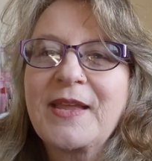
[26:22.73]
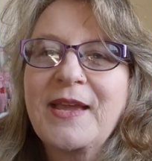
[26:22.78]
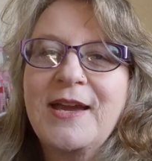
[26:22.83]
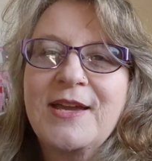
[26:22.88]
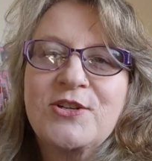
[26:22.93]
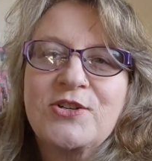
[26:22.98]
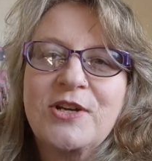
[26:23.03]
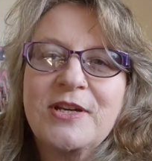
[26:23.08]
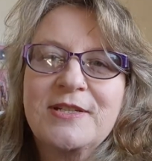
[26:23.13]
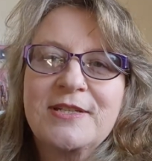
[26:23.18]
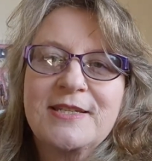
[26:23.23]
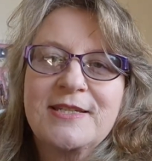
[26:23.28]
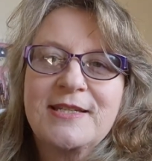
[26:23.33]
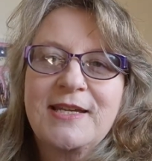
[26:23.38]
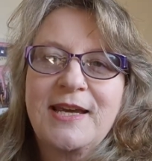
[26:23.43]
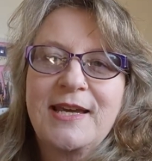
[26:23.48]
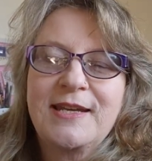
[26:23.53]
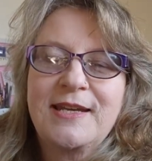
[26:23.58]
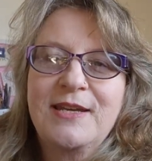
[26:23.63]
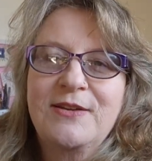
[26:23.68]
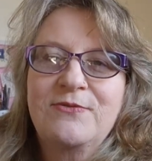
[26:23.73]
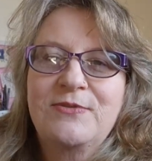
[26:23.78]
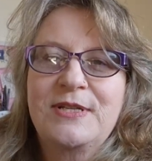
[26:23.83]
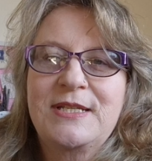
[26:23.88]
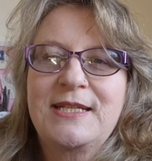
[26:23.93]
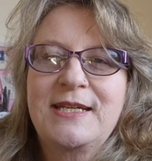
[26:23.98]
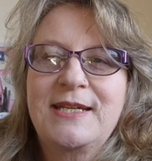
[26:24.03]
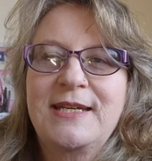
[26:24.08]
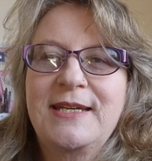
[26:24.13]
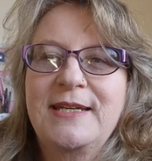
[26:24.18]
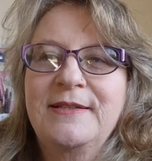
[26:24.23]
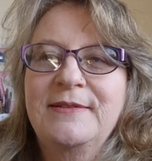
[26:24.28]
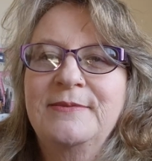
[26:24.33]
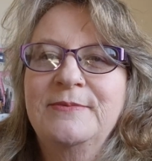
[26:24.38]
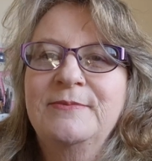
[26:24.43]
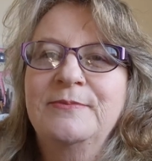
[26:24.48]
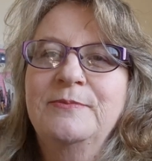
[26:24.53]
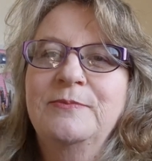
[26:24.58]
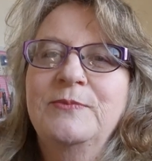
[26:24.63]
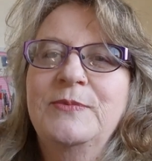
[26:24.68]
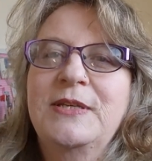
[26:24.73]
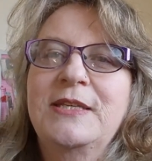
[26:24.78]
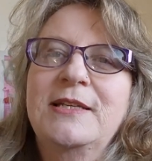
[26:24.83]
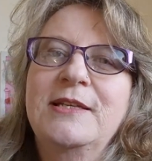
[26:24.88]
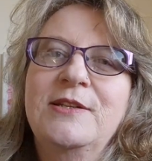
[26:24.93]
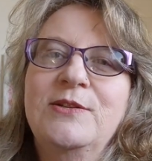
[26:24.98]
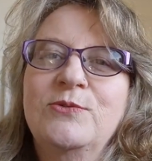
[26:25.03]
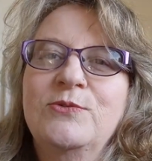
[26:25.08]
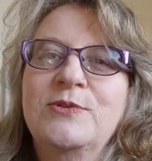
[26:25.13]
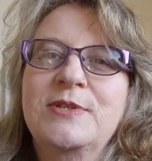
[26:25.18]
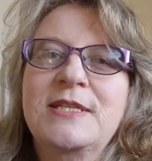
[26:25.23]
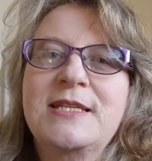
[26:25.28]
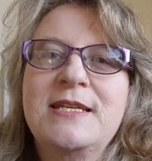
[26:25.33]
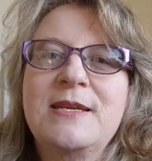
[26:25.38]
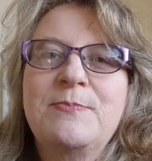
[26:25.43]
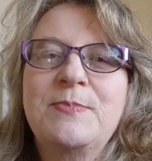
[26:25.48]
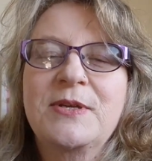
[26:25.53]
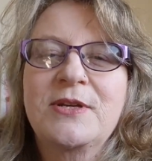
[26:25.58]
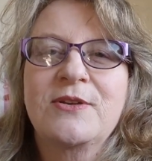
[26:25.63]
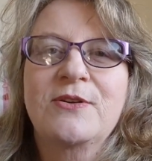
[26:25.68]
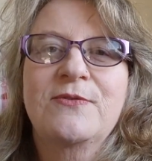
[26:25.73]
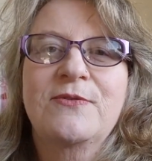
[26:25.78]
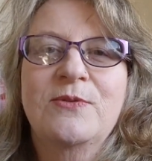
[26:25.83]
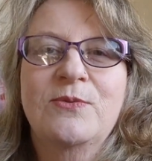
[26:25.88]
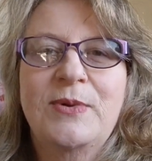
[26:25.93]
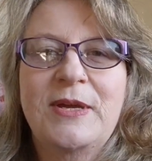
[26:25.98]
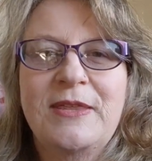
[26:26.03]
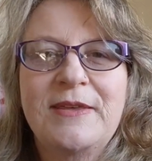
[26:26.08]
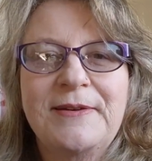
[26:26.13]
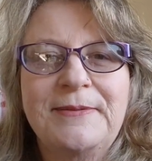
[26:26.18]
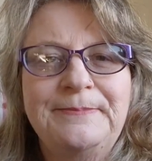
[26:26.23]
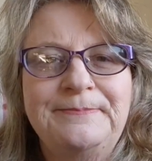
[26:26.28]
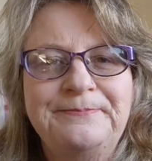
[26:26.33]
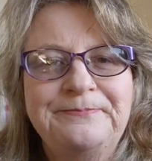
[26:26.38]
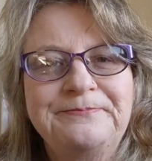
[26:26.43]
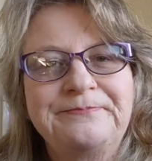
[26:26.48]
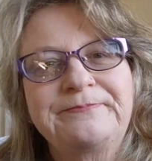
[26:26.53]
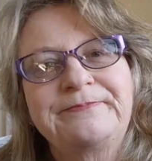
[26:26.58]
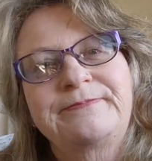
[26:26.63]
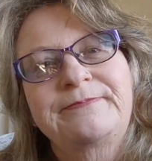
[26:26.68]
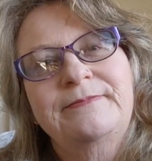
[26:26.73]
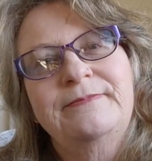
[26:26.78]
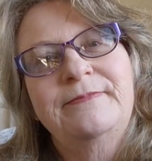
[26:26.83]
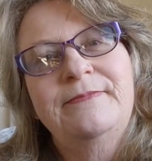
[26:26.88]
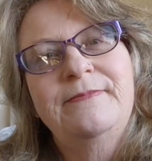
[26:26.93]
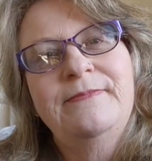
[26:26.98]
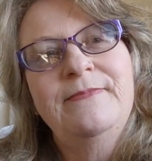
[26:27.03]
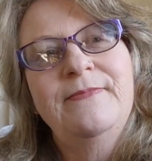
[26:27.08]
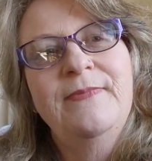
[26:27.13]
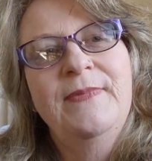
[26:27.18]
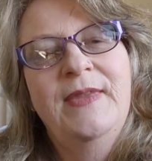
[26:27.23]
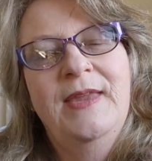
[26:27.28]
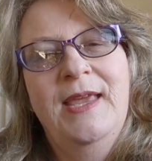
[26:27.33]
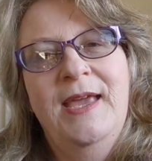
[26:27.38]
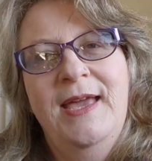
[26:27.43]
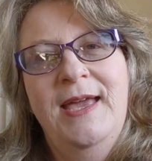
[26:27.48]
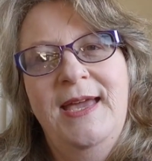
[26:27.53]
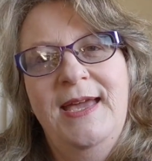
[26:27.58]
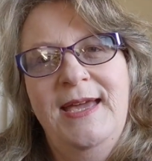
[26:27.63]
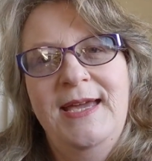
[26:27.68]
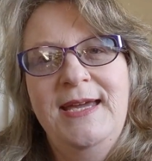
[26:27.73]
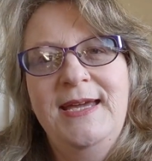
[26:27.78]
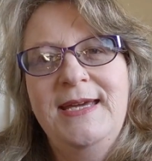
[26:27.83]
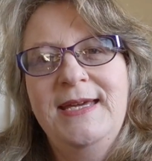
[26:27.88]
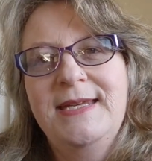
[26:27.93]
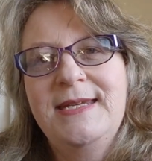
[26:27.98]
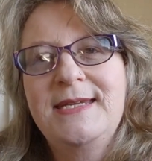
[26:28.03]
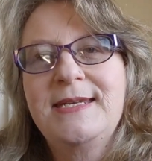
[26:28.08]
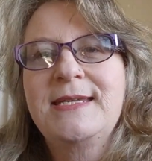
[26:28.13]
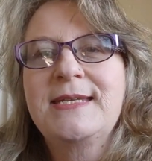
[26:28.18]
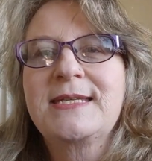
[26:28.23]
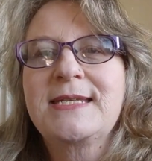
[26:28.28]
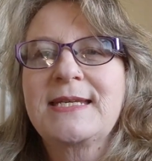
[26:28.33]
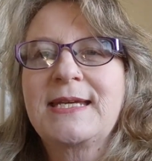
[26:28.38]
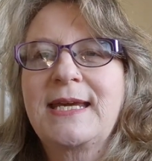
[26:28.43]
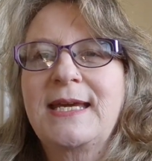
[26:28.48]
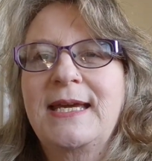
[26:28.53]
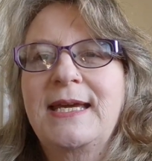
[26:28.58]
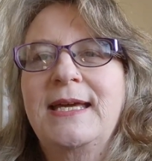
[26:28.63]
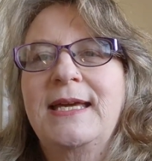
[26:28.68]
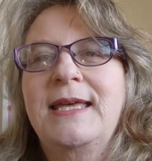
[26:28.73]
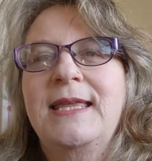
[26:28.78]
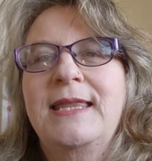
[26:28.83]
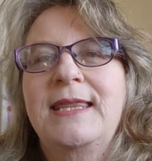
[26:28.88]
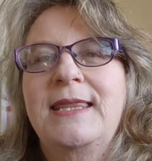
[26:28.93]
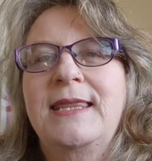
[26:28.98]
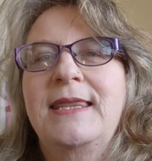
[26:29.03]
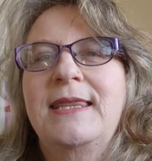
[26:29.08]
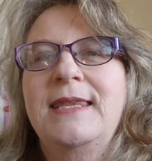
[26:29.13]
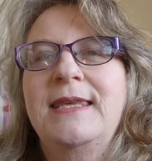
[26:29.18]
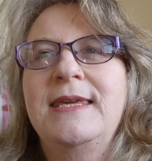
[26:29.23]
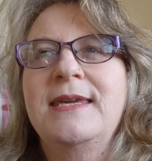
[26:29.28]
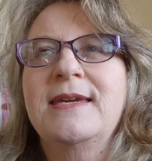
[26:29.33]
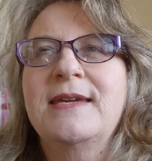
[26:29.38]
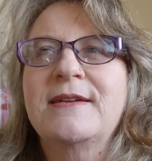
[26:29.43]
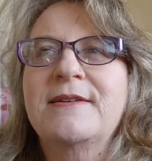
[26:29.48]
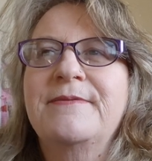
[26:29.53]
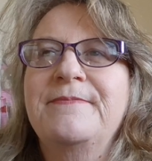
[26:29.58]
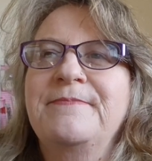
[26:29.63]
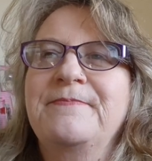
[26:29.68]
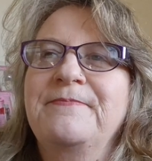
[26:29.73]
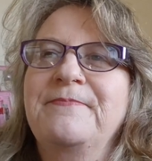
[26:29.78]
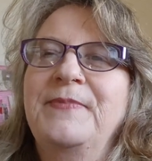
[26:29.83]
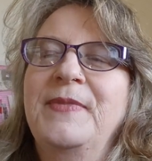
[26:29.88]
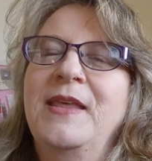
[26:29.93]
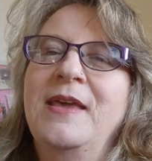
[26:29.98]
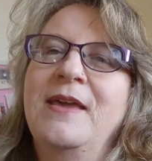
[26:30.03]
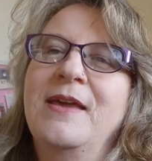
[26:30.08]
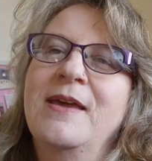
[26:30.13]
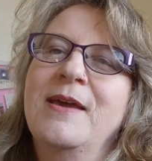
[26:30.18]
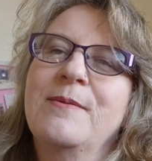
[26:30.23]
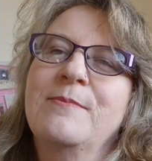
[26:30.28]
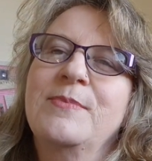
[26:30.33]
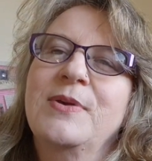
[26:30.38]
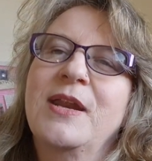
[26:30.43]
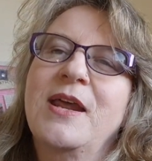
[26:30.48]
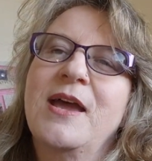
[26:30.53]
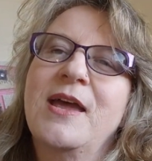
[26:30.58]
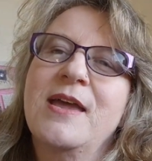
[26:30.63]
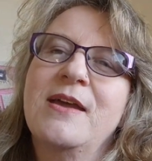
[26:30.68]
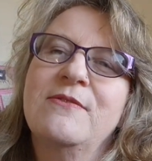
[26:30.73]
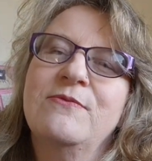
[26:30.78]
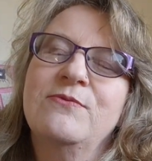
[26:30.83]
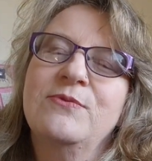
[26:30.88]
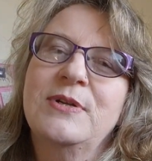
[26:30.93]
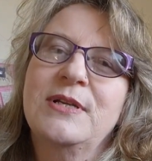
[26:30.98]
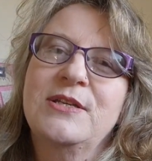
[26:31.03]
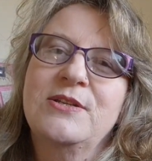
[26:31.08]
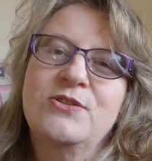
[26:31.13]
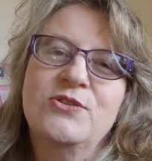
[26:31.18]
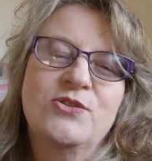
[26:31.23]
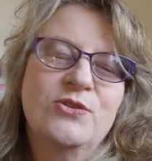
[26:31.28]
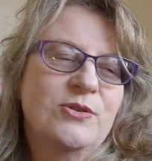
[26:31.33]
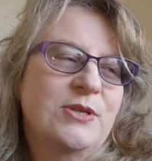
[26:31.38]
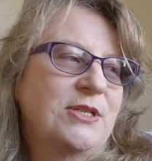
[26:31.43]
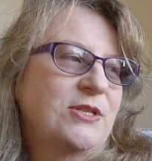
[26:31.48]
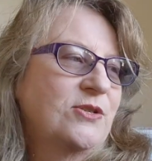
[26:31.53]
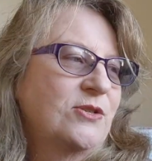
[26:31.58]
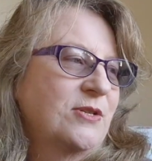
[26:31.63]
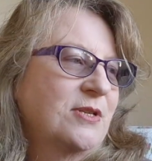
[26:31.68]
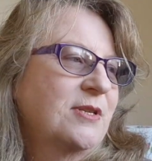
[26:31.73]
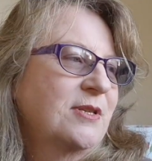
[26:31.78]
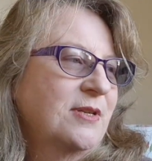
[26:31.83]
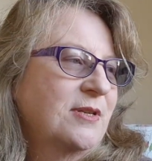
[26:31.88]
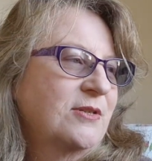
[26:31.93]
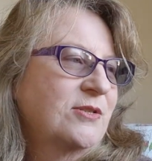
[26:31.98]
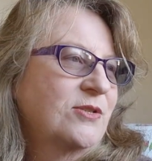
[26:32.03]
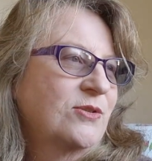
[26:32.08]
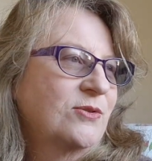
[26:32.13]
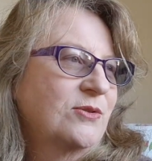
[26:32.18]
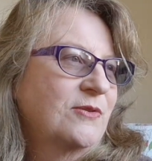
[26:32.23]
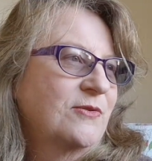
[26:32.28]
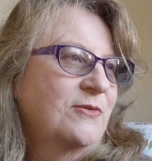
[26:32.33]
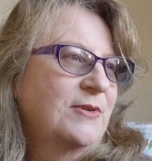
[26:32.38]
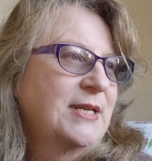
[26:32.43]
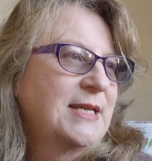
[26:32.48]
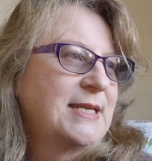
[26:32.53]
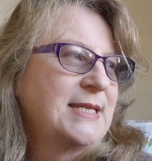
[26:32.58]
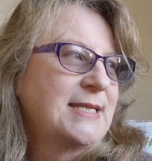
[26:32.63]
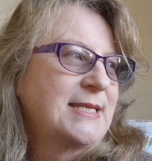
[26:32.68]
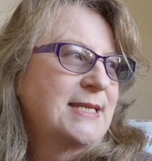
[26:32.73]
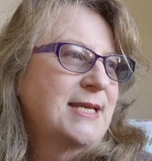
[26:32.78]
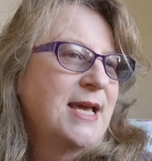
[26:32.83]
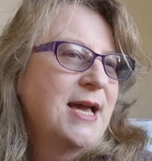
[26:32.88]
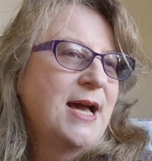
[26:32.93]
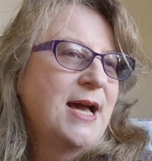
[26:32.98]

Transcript: I tried to start every day with a little snippet of the weather. And yeah, but I have really enjoyed doing the Tour de Fleece.